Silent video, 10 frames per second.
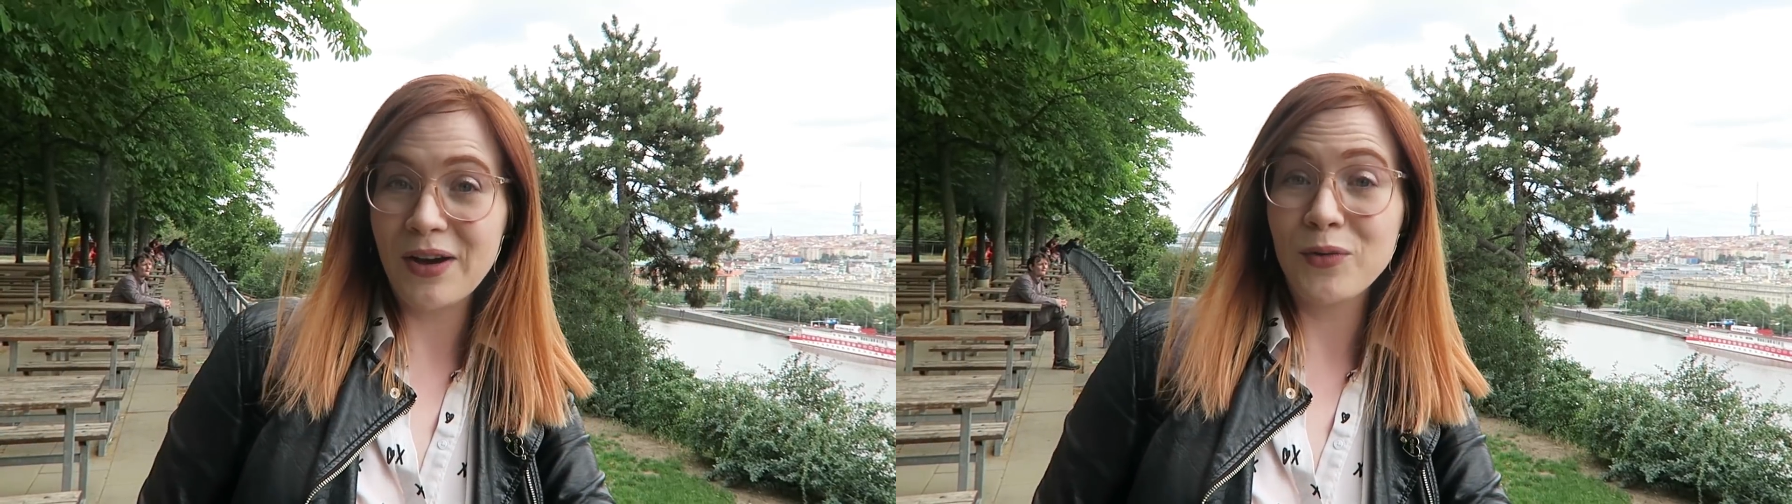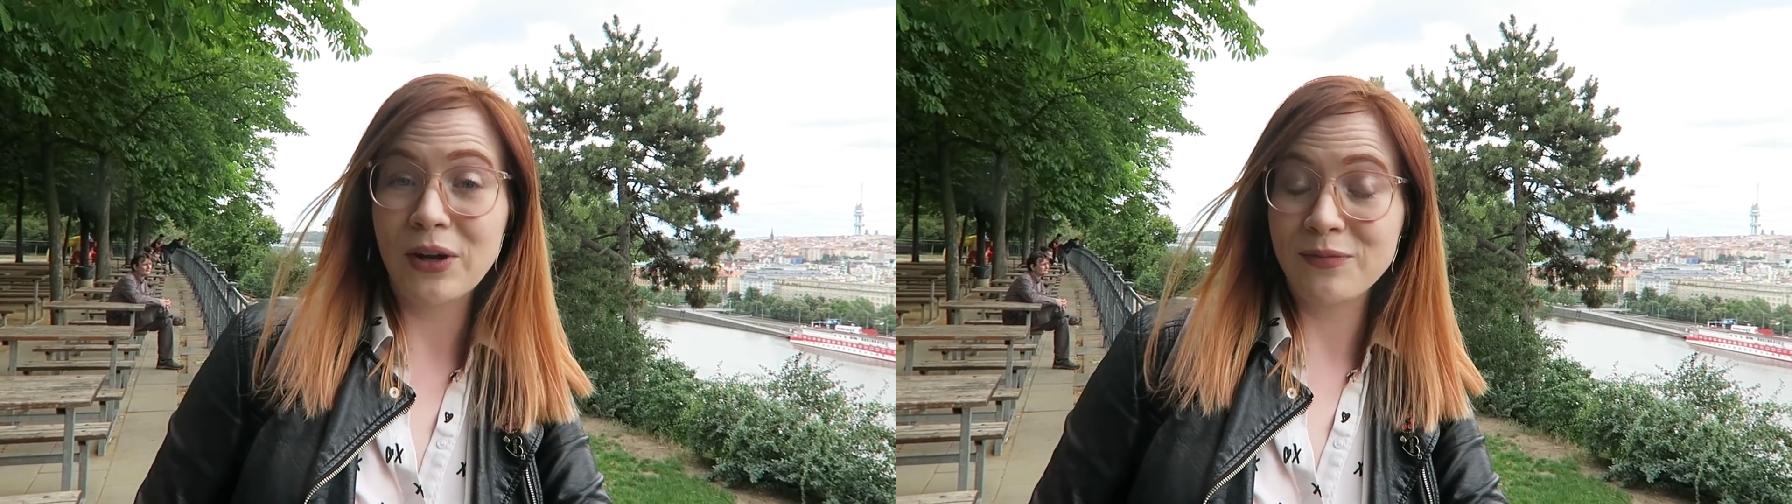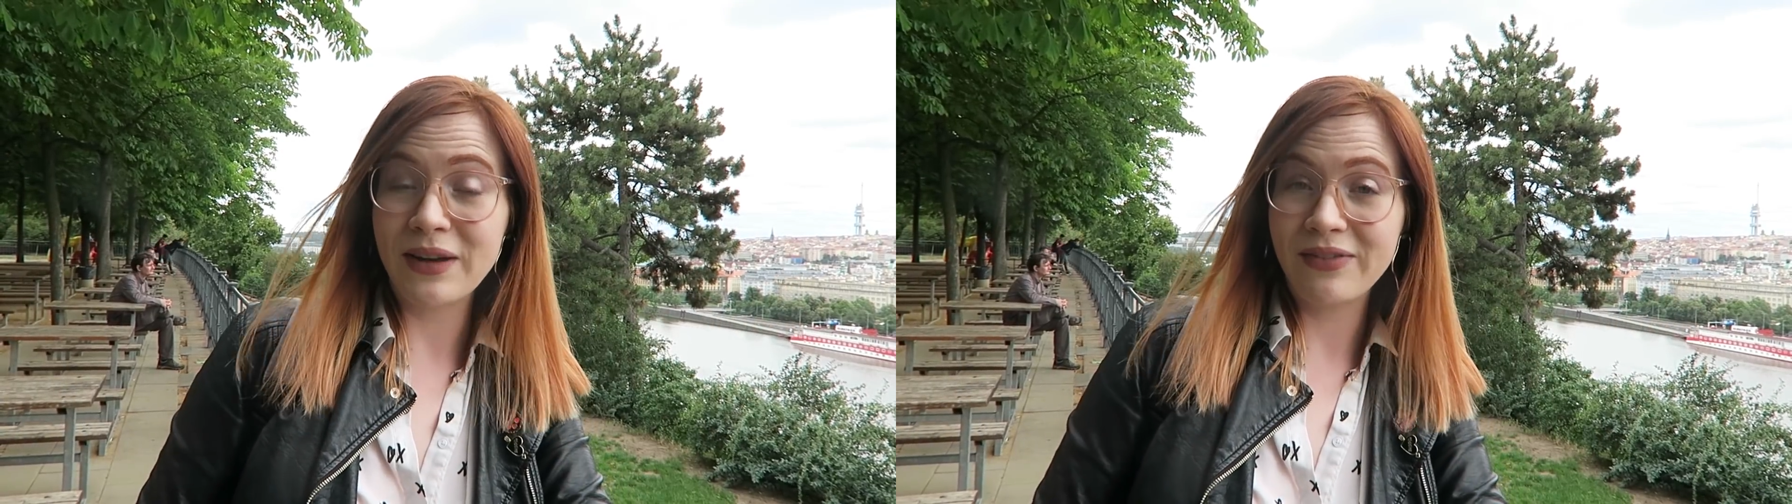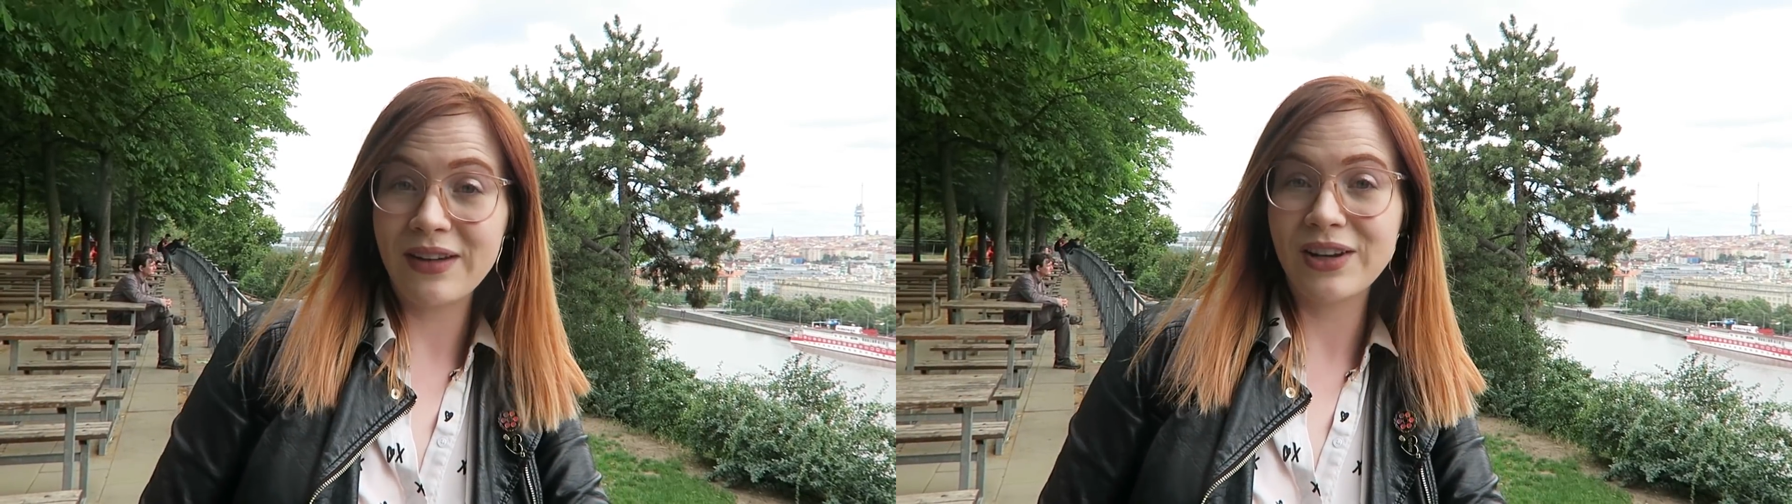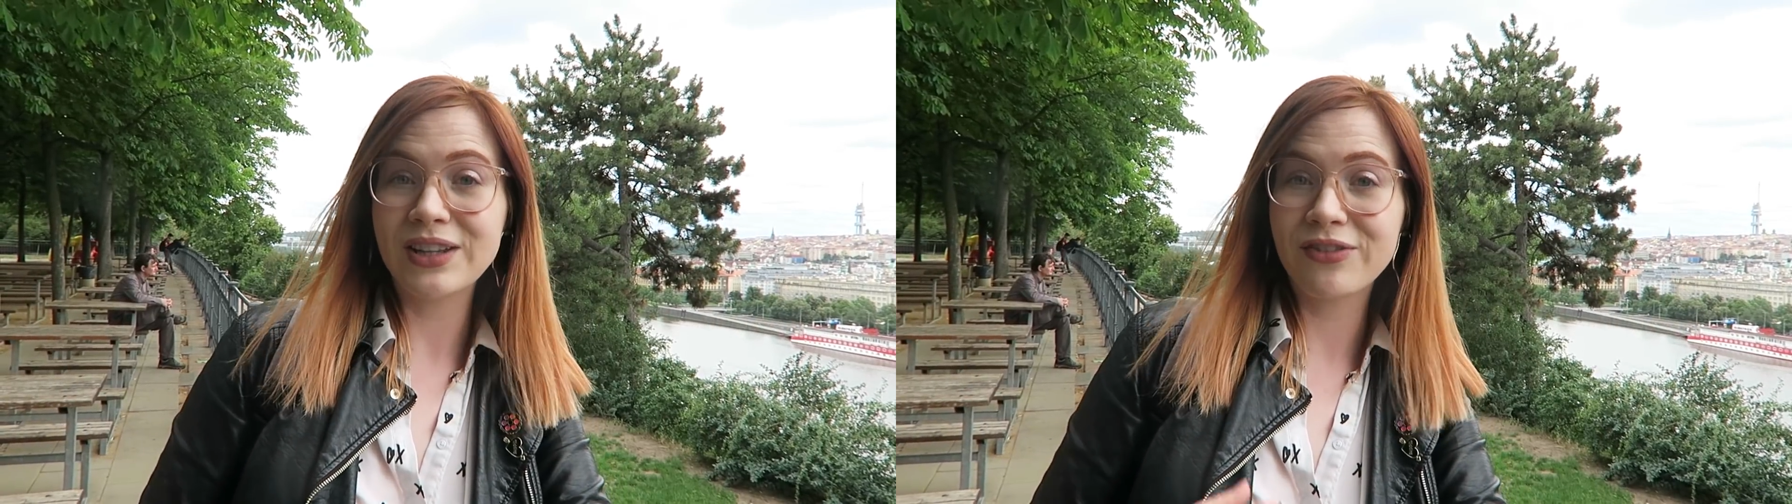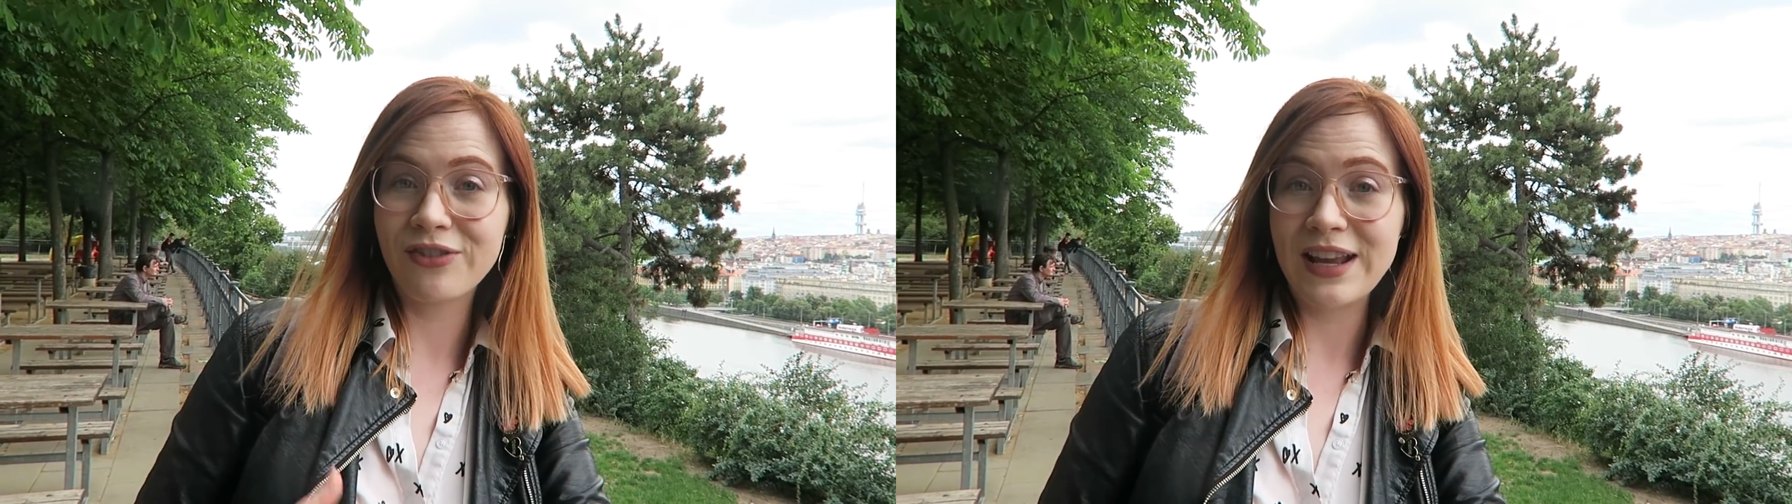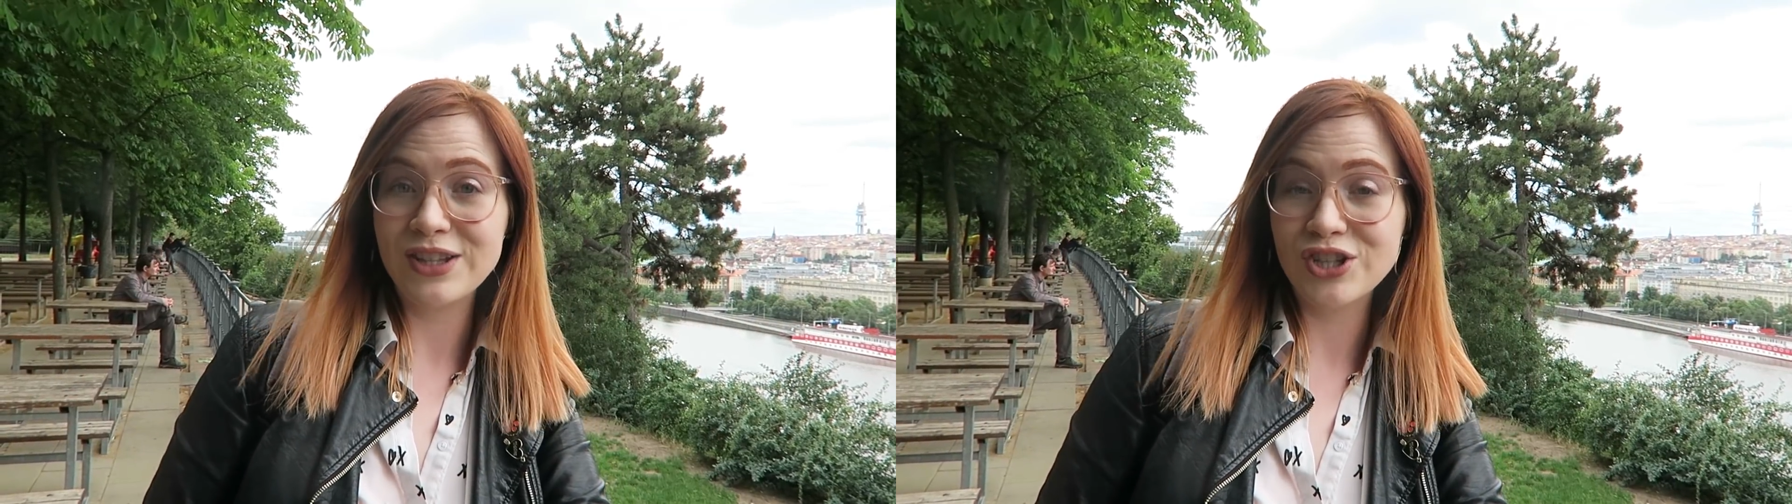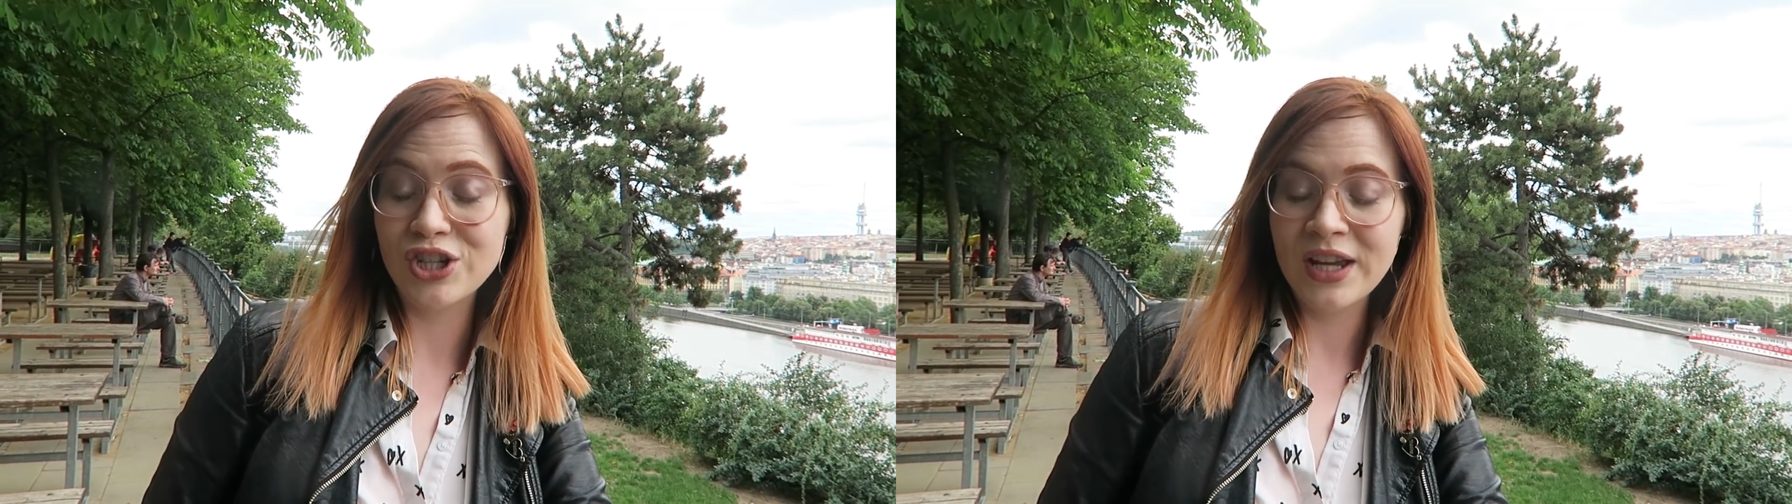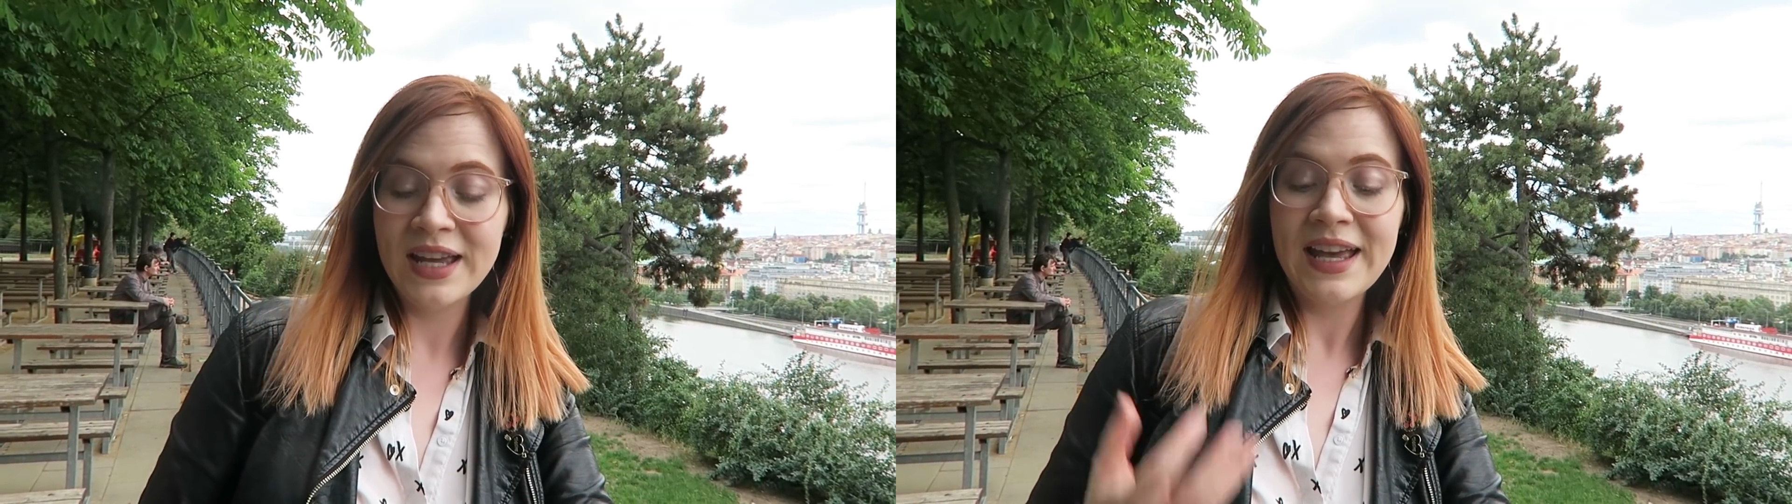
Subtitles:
one of my favorite French